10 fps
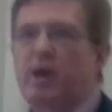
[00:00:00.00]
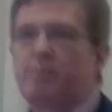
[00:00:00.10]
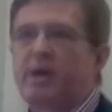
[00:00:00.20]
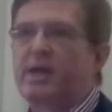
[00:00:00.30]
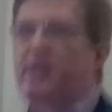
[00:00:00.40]

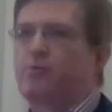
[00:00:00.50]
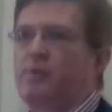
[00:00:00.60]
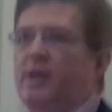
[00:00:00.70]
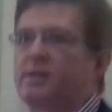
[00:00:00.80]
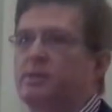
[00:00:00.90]
by about
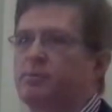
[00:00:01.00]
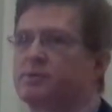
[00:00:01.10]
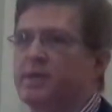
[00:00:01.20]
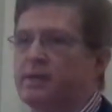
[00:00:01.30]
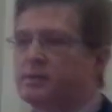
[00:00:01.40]

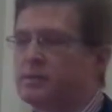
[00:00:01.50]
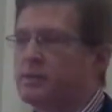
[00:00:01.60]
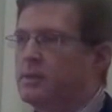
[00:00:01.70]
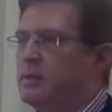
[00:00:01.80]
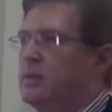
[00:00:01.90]
190%.
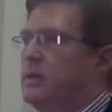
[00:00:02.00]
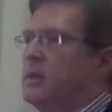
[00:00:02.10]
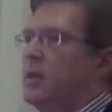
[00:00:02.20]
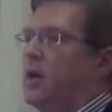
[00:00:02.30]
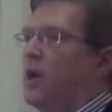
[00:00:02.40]

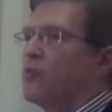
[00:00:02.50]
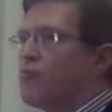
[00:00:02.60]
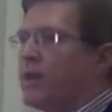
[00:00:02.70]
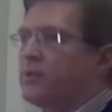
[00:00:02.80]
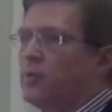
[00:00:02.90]
Our
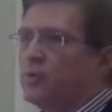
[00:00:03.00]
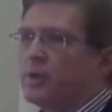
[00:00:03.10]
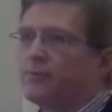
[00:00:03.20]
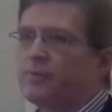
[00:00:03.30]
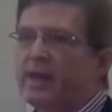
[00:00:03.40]

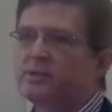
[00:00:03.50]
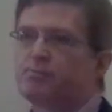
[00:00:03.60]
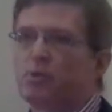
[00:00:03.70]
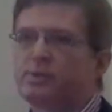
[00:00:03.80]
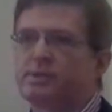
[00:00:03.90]
record of
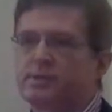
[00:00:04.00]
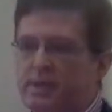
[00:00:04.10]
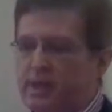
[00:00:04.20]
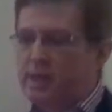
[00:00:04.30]
exporting to the